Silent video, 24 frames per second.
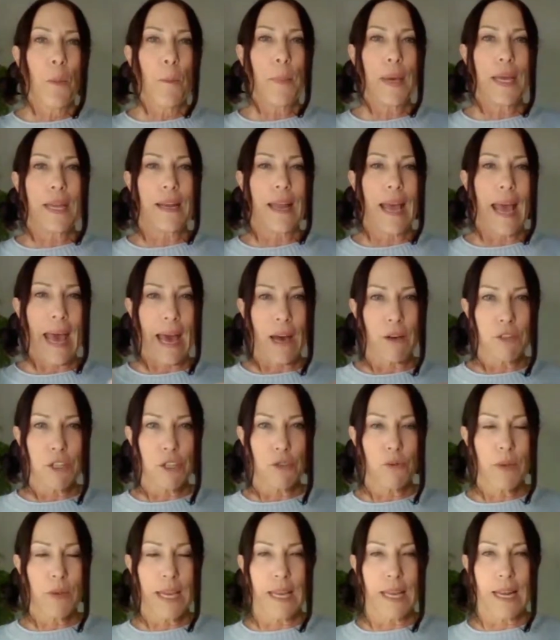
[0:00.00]
But how
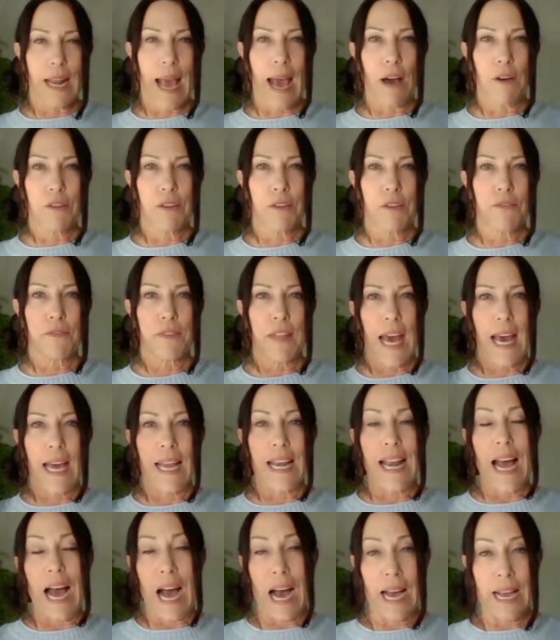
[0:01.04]
you get out of
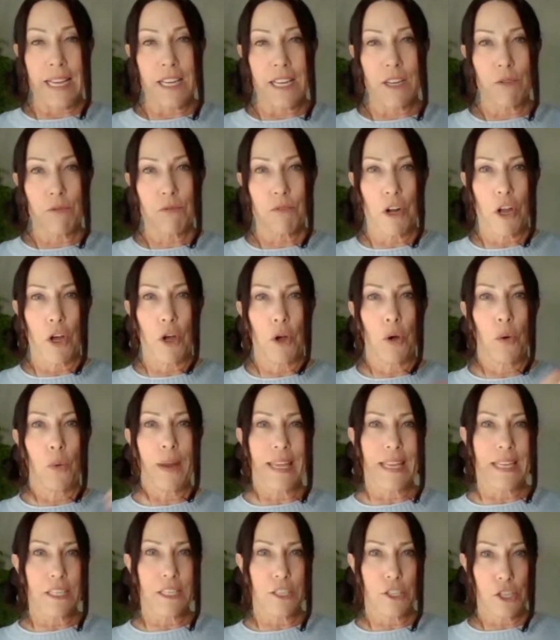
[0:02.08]
that, I don't know,
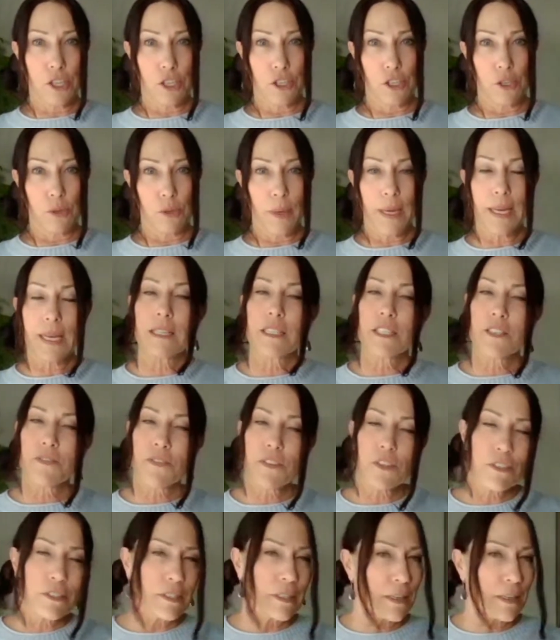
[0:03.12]
into doing is
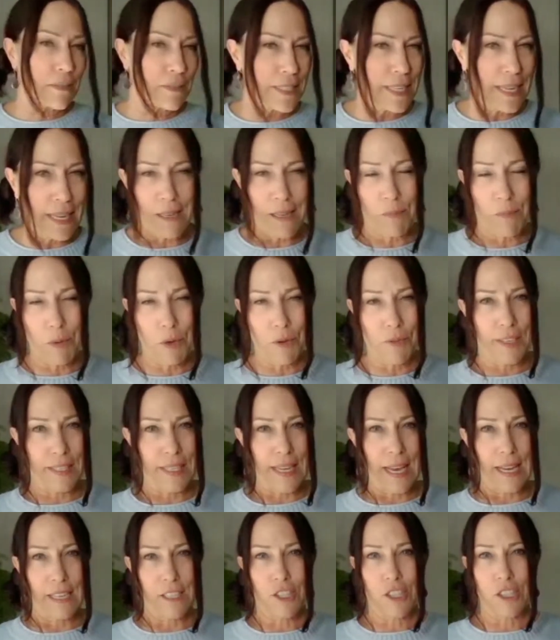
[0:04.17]
first off, take imperfect
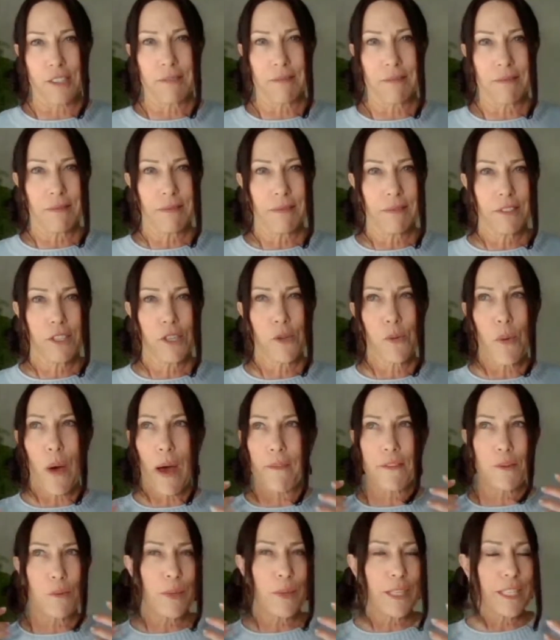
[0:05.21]
action. Too
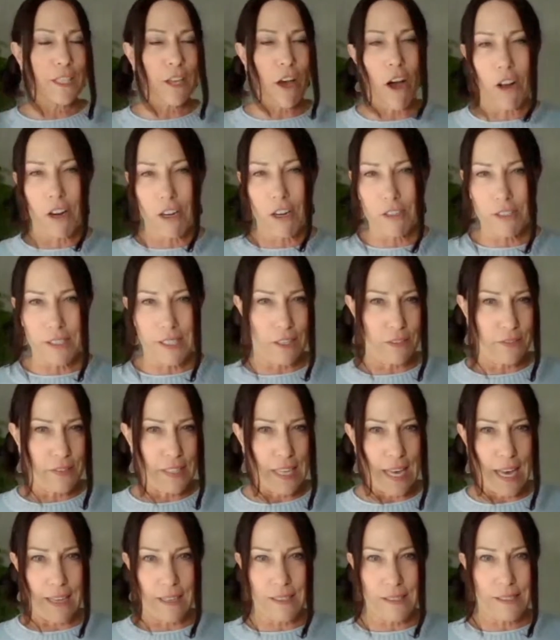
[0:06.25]
often we talk ourselves
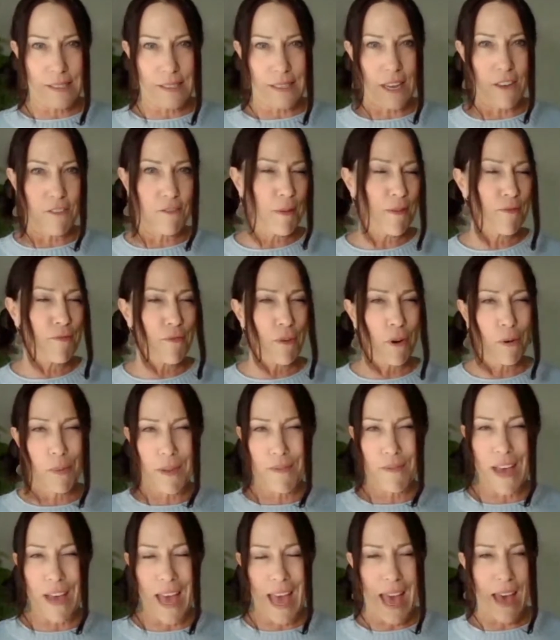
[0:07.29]
out of stuff before
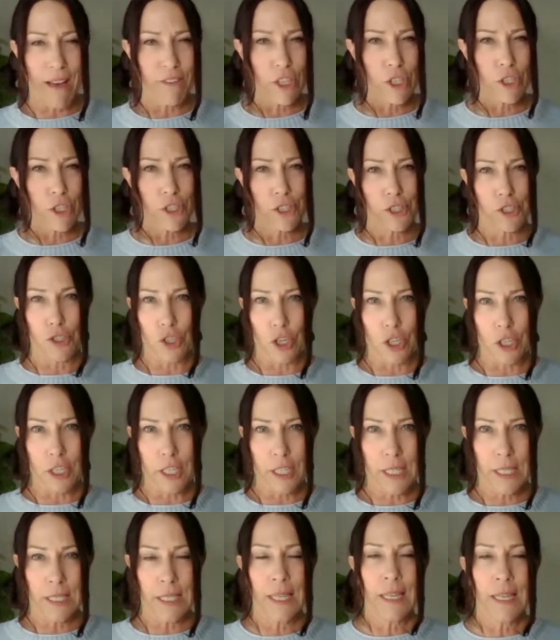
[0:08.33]
we've ever
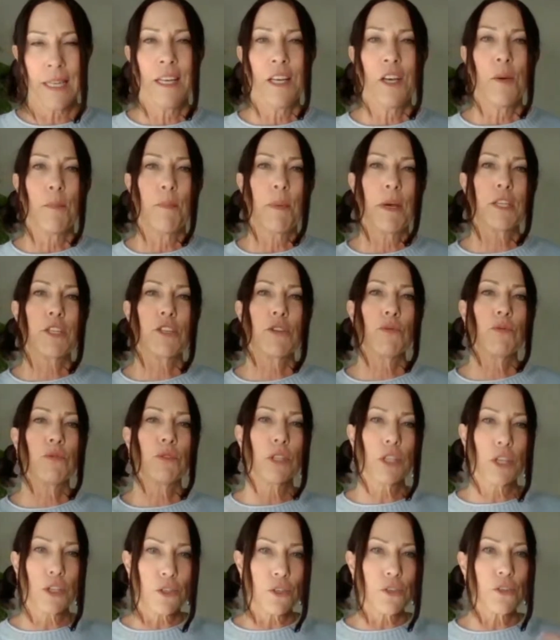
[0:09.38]
started, but you
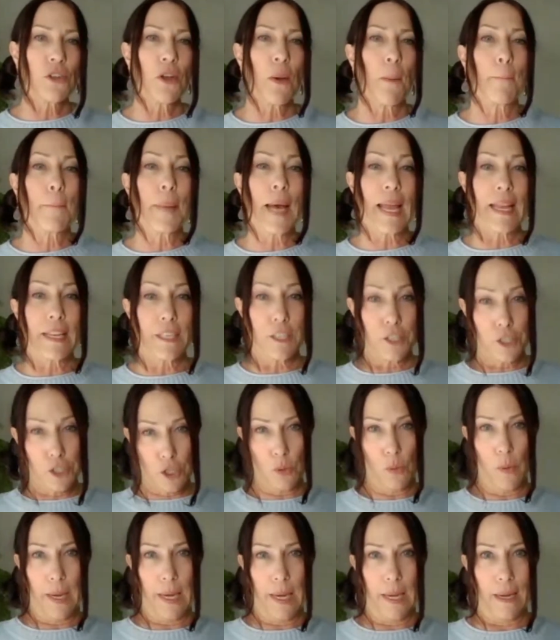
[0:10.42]
learn by
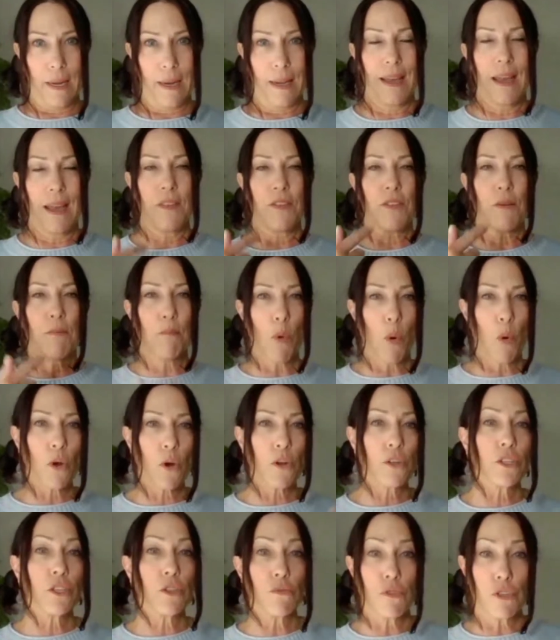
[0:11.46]
doing. And the more
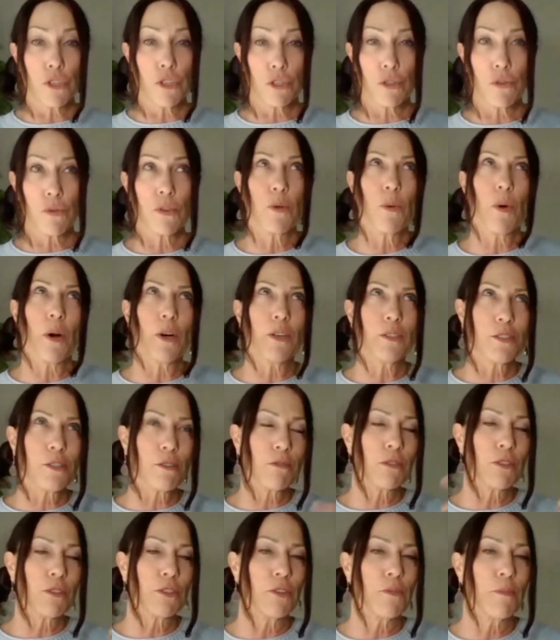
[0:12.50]
you do, you also
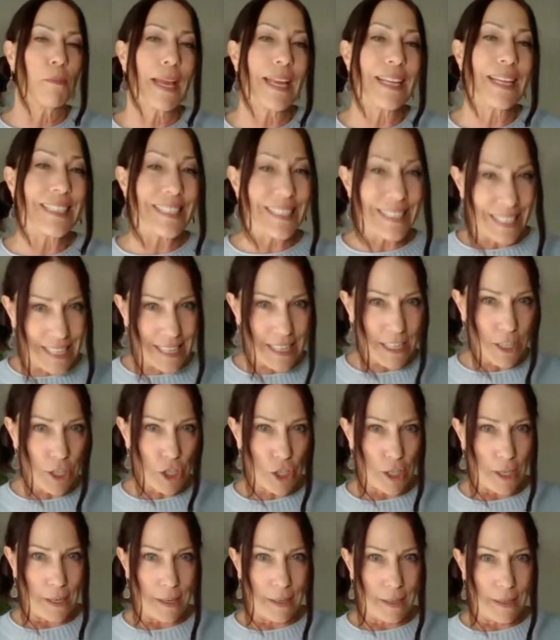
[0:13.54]
learn by
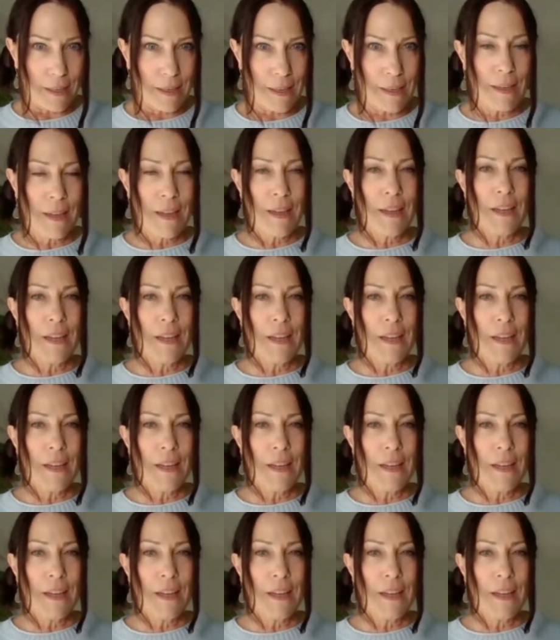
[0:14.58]
teaching.